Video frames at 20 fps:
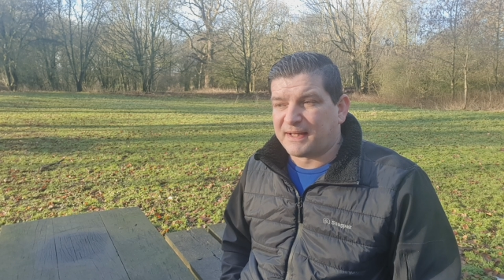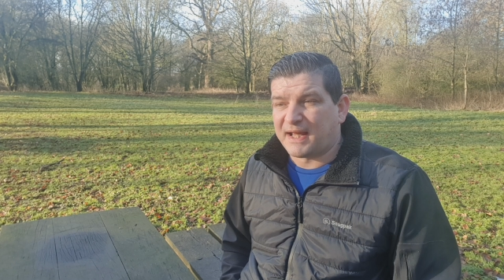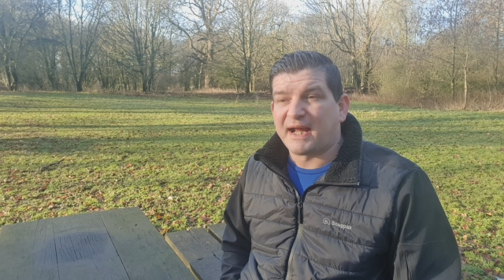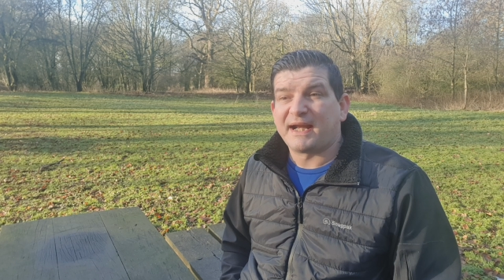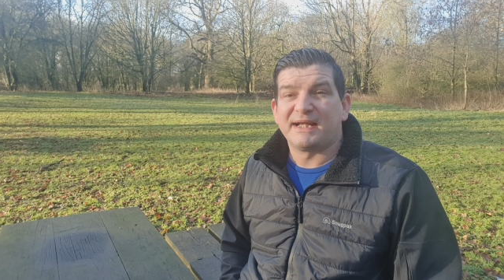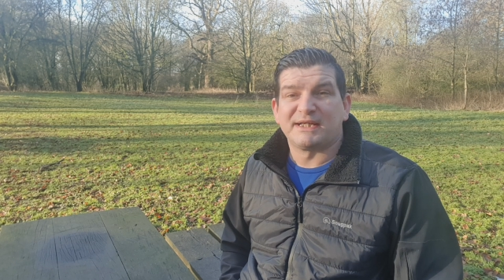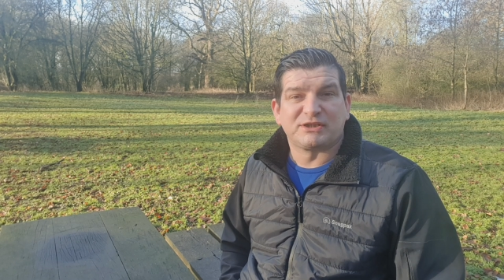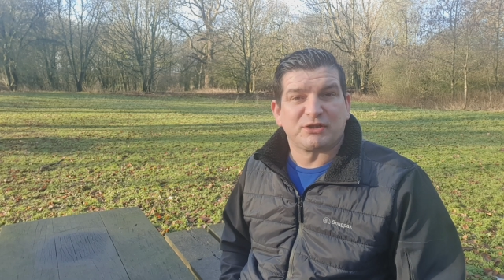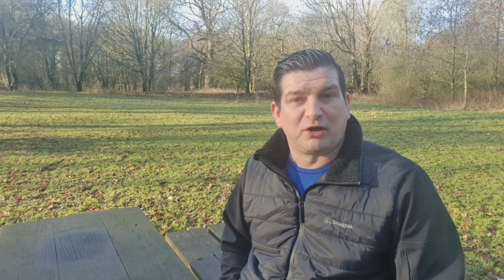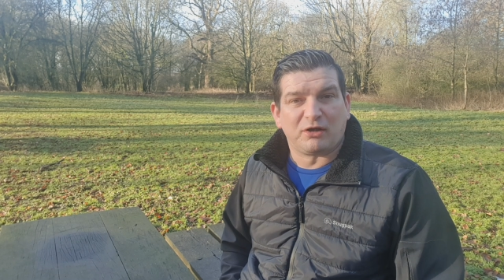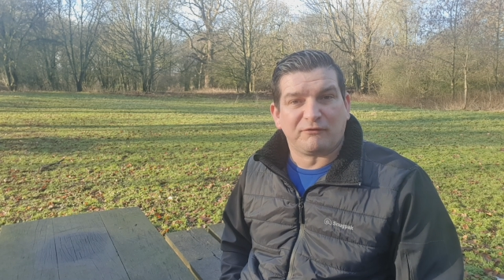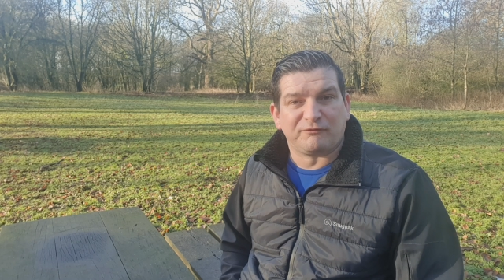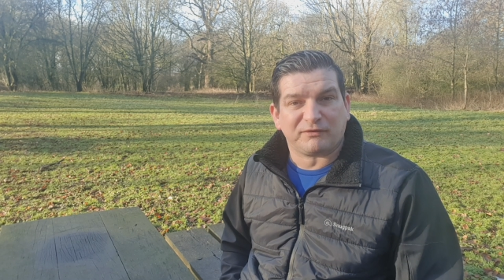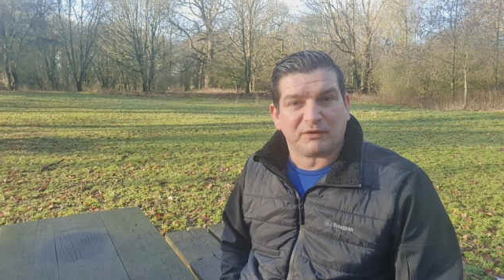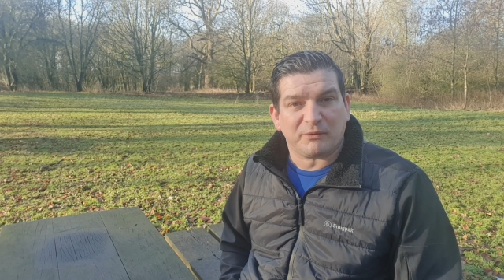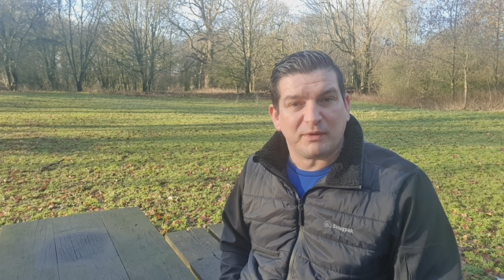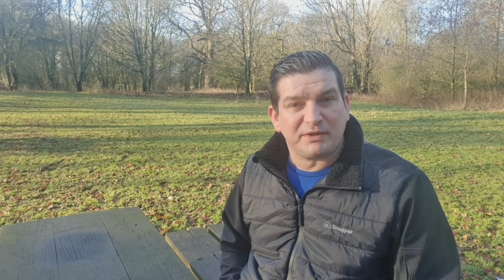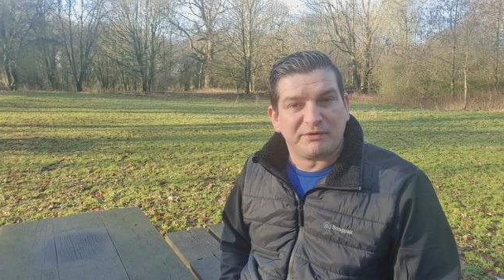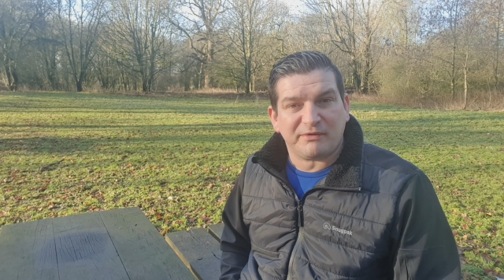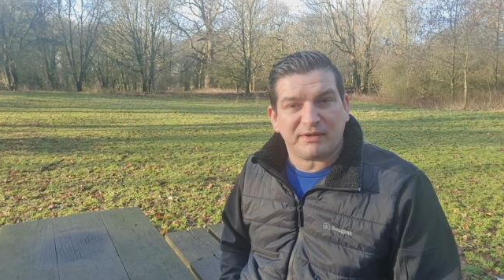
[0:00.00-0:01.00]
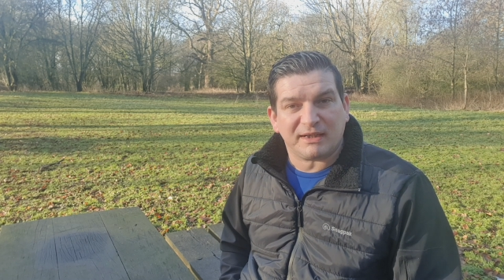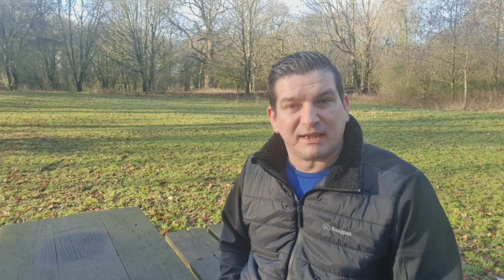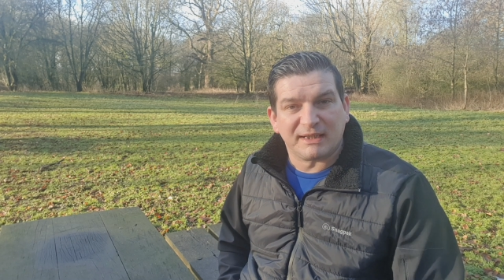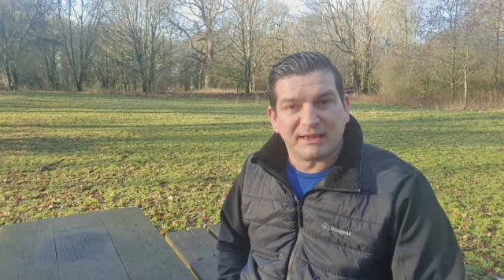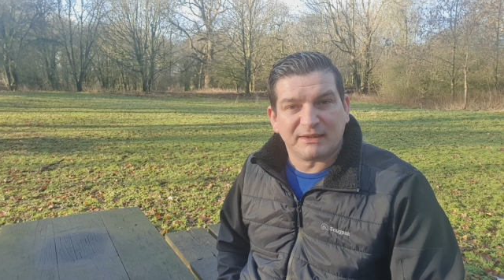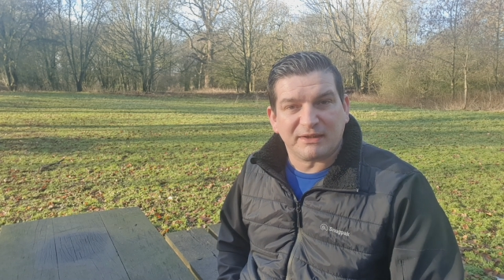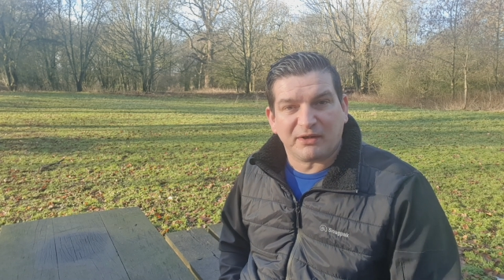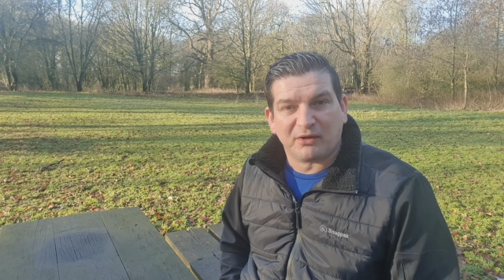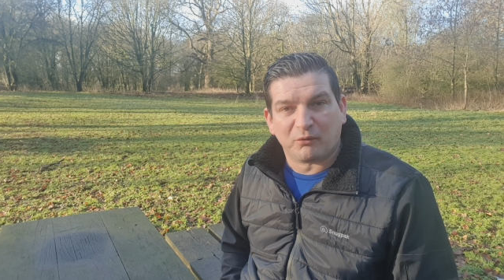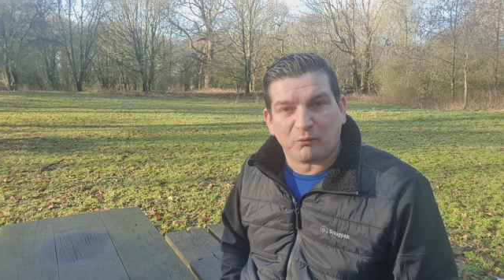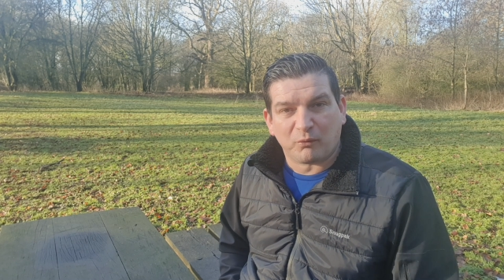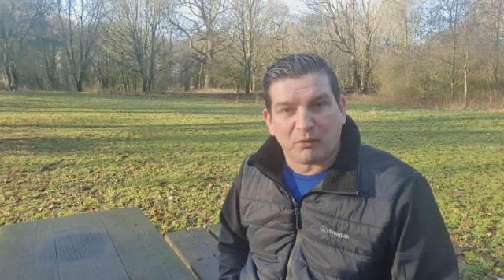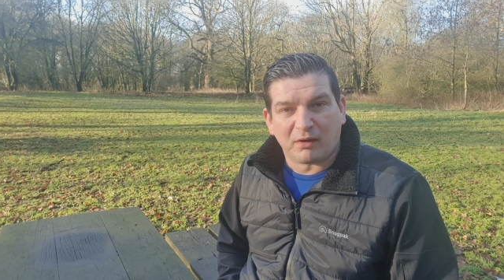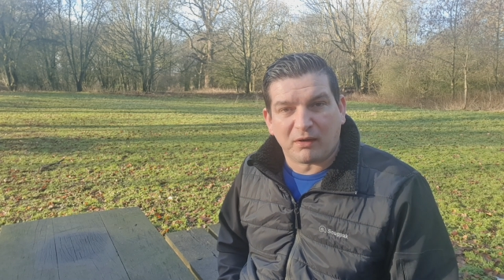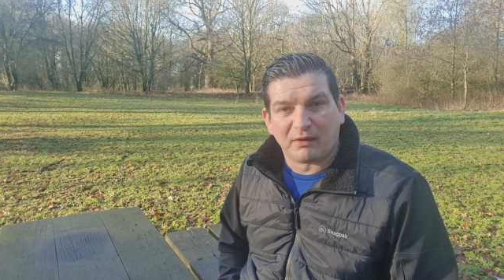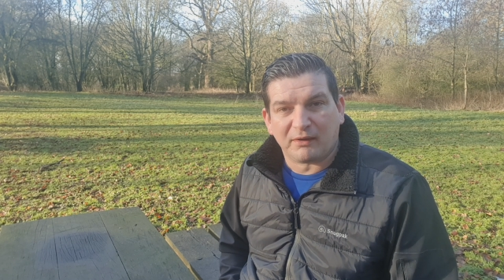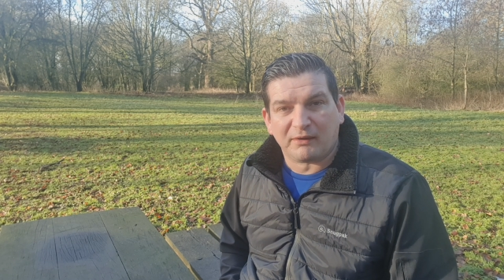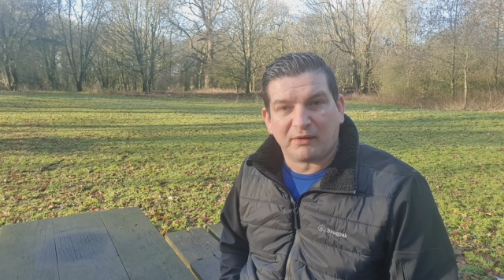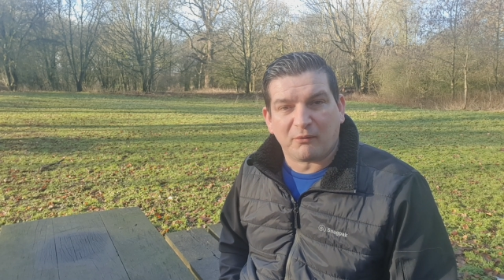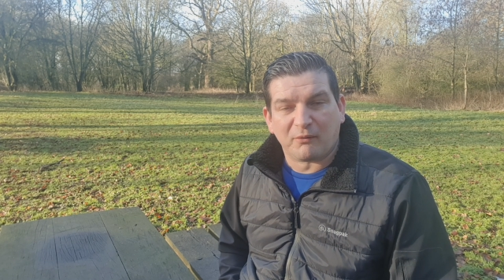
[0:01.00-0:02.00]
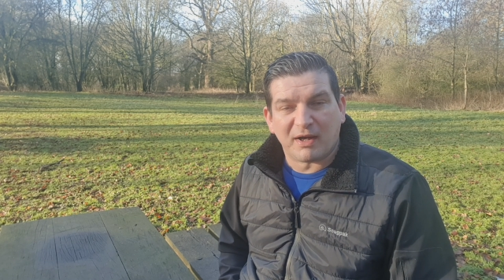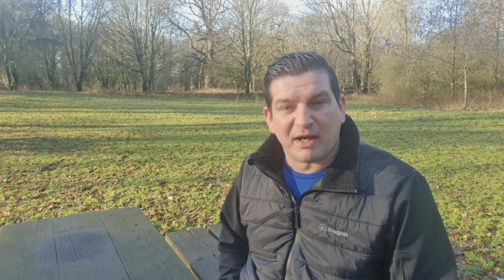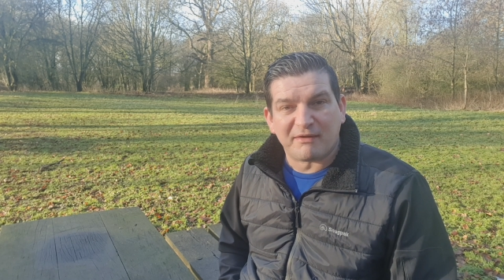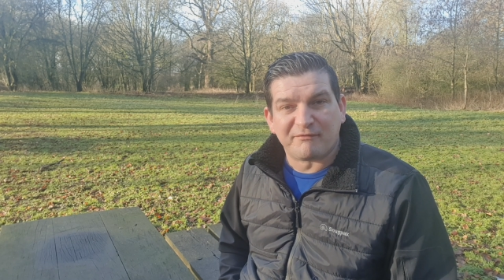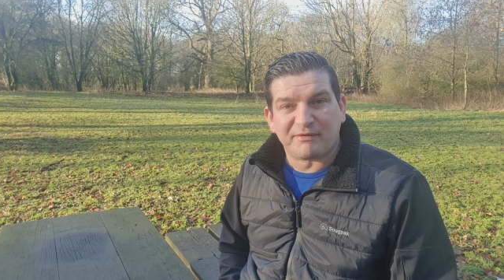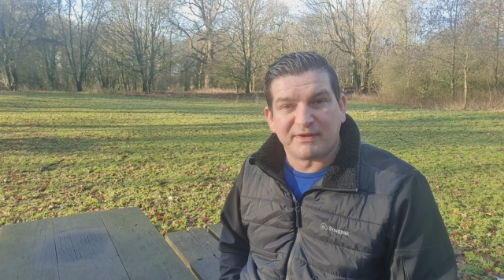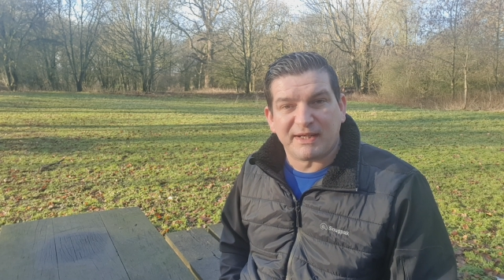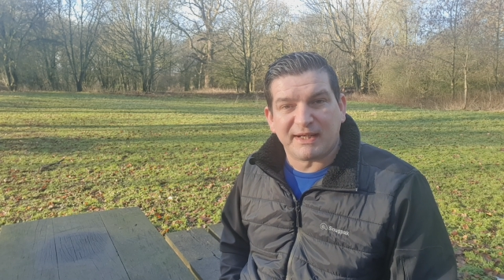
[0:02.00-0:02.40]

of fluid, really, water or whatever,